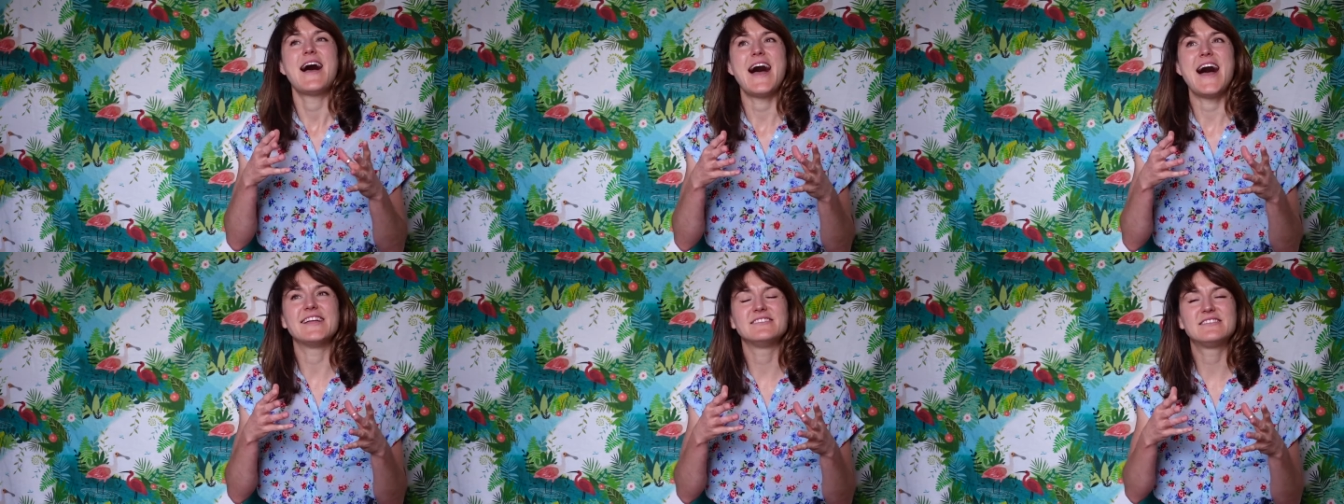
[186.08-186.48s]

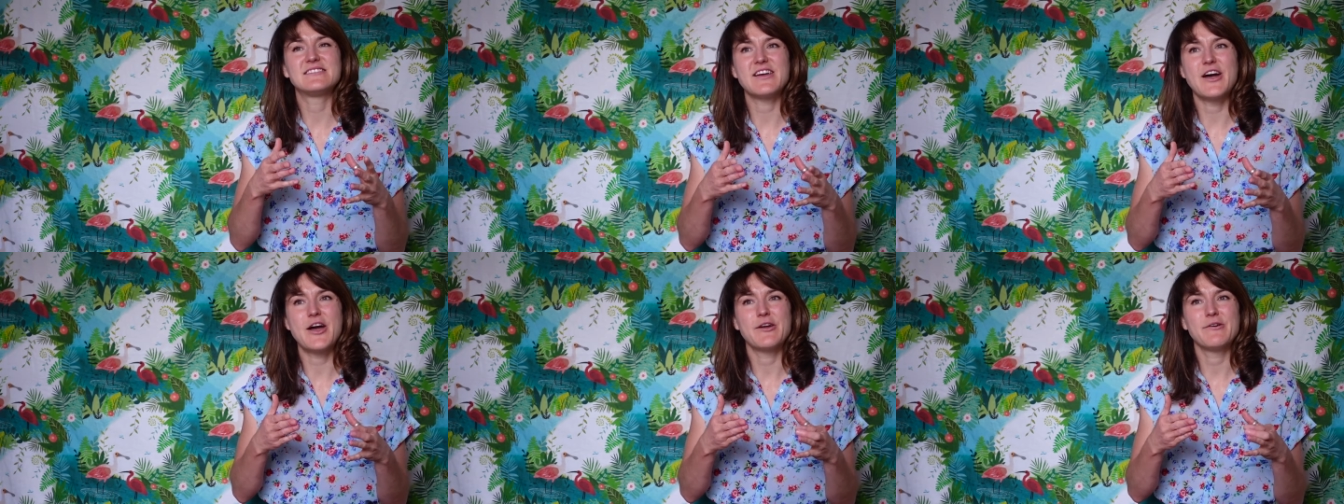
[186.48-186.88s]
and
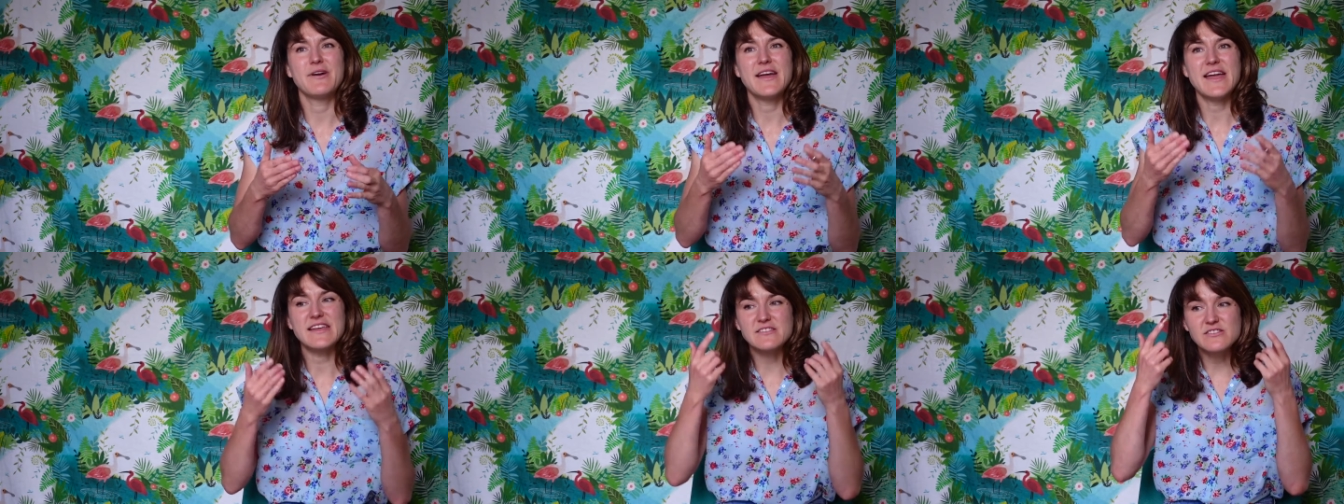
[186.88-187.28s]
so
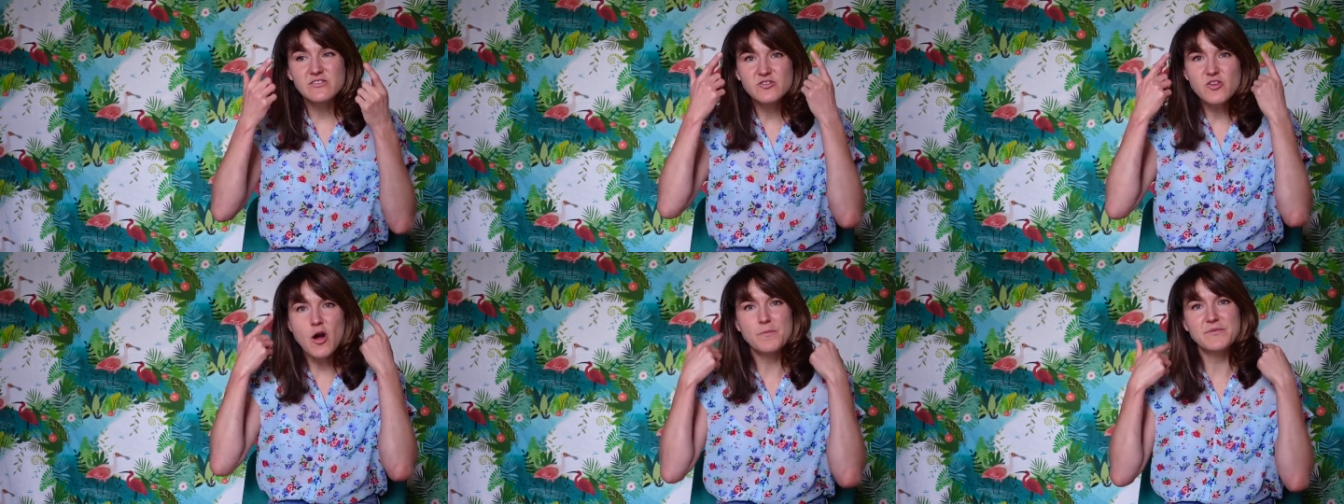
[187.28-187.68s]
it
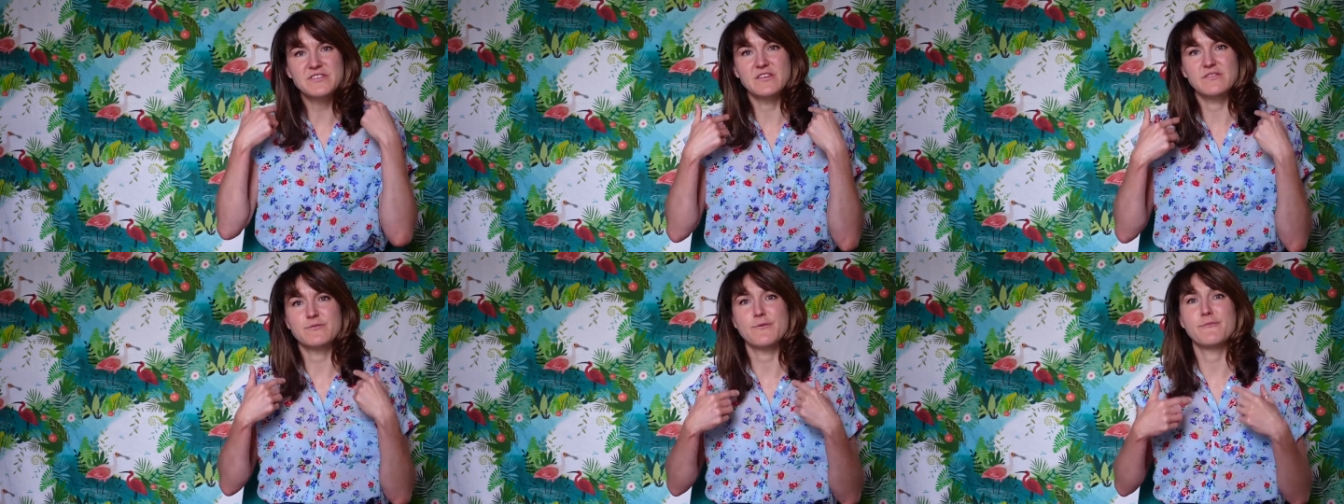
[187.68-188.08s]
stops
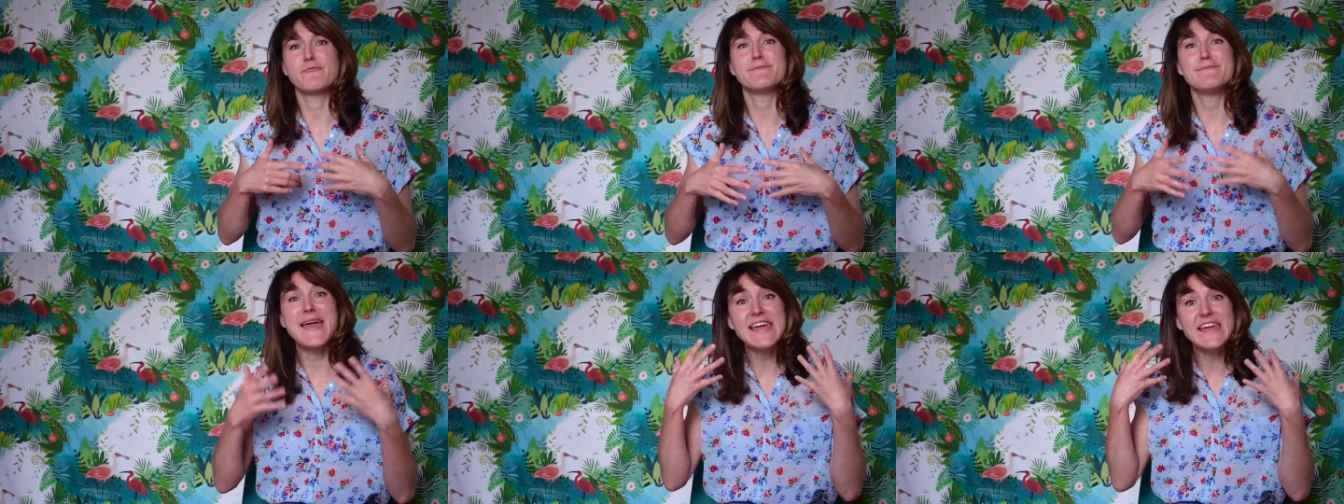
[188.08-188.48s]
us
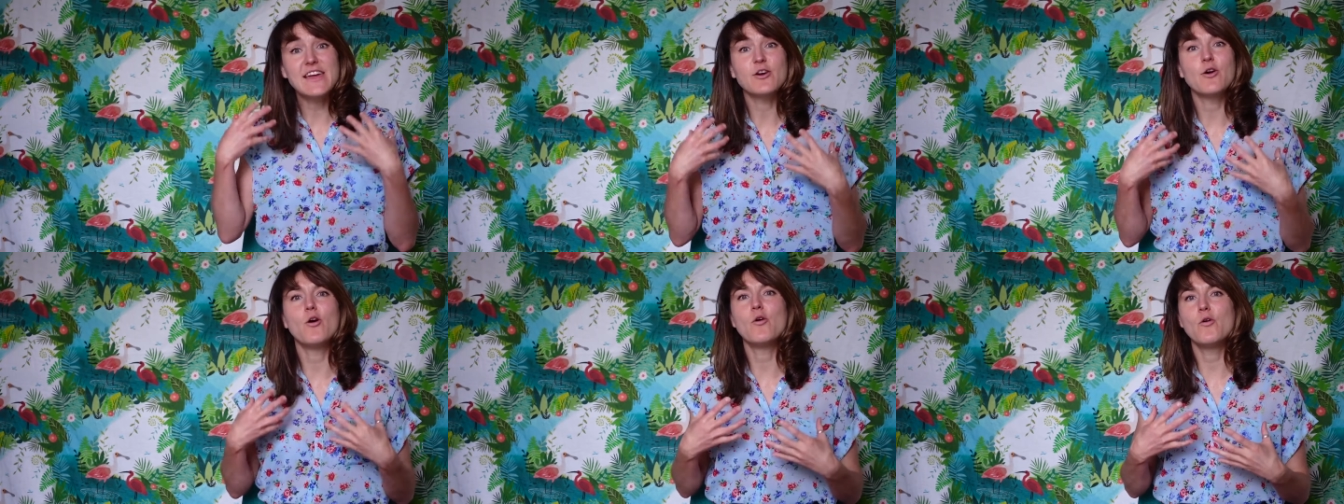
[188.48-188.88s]
from
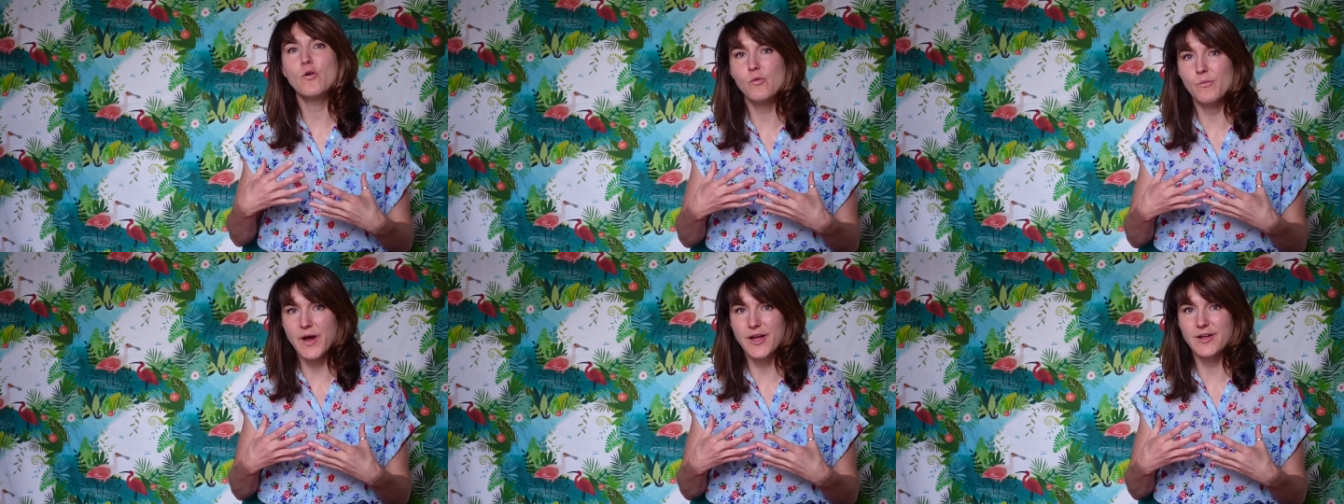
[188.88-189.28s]
making a
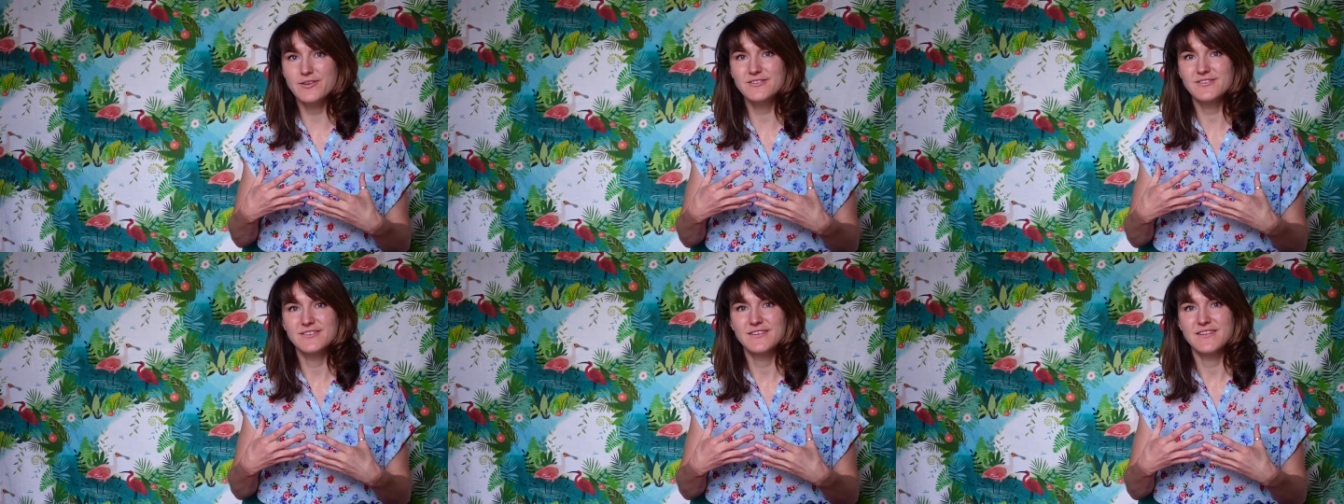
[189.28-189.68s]

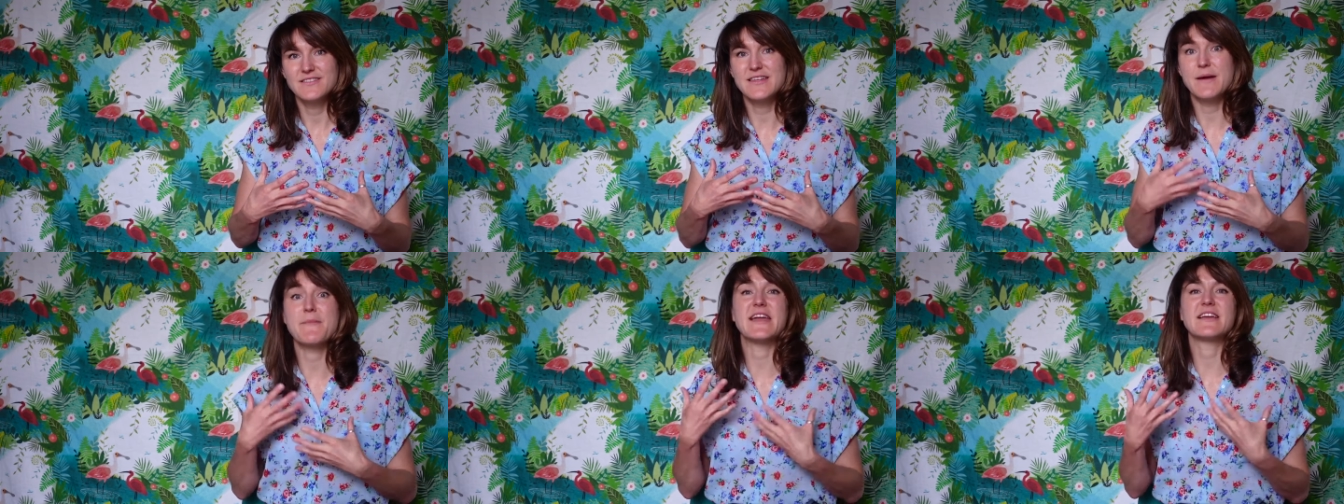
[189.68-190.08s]
hormone
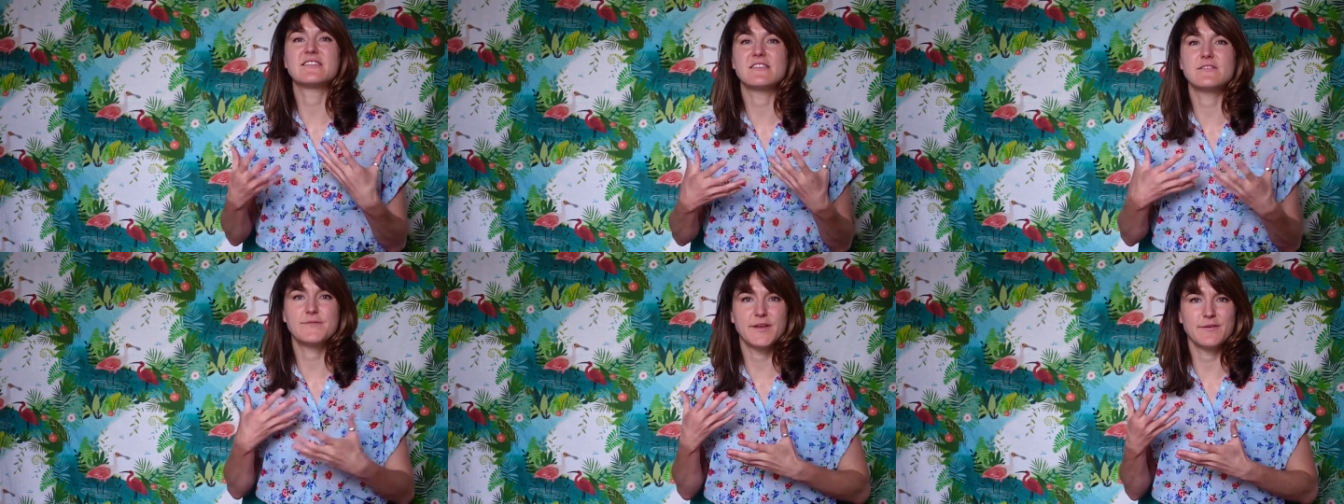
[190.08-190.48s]
that makes
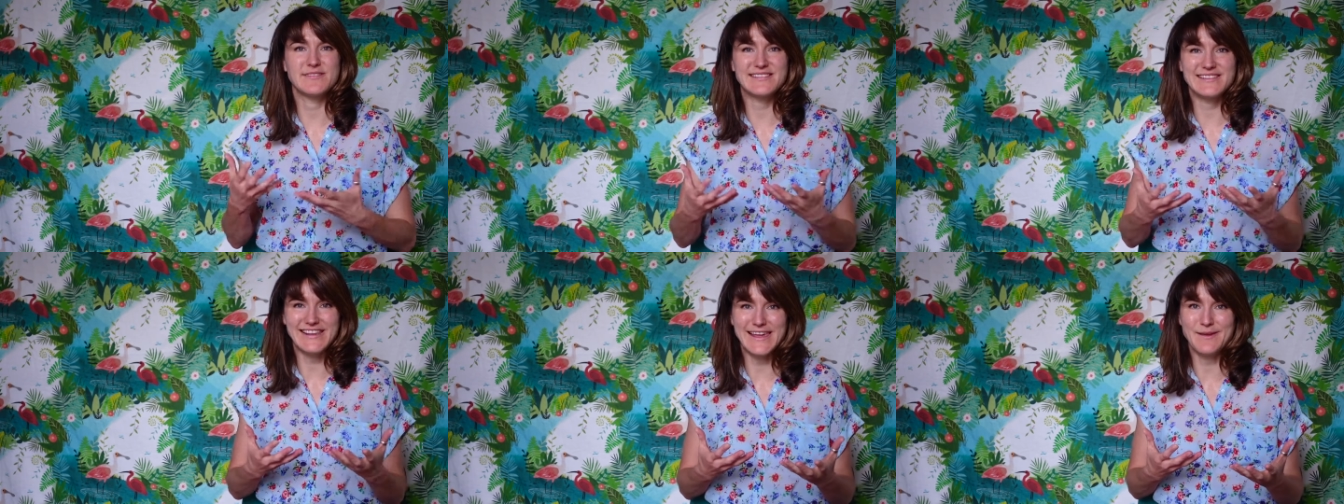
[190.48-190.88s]
us feel
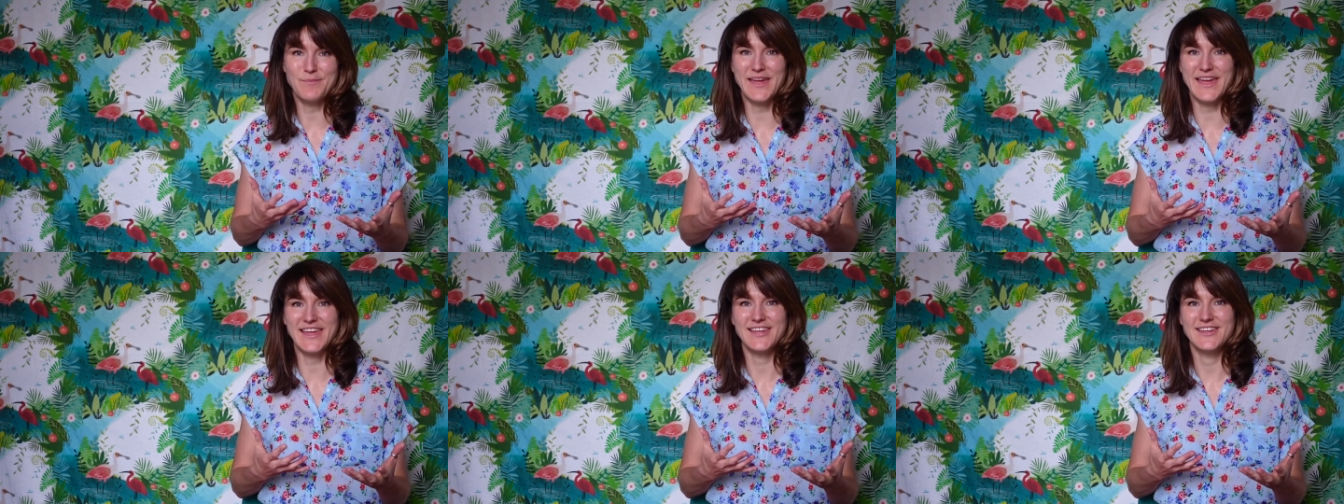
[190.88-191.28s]

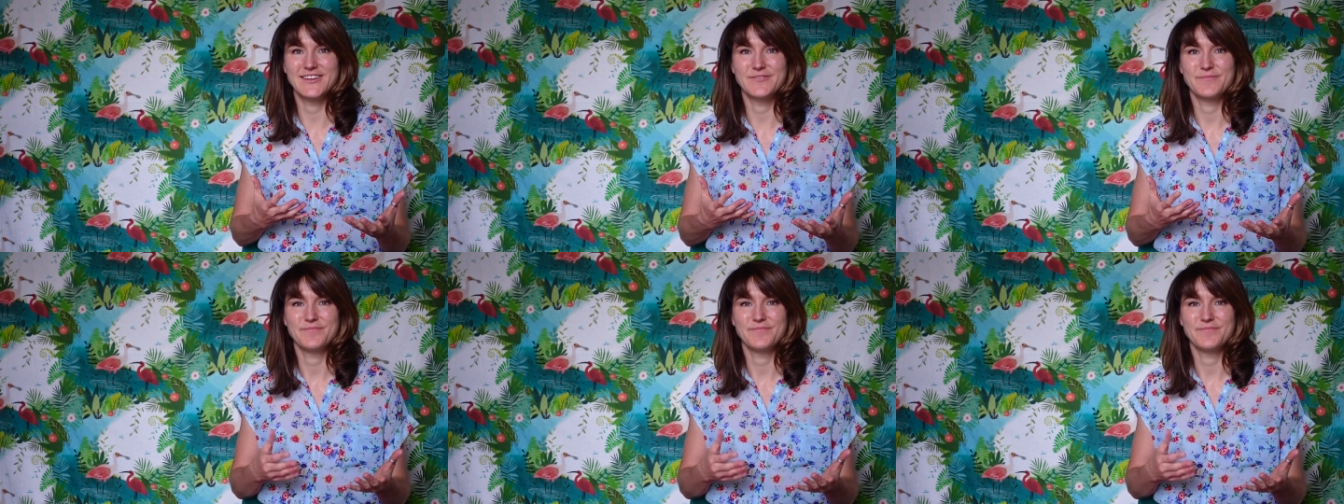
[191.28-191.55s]
sleepy.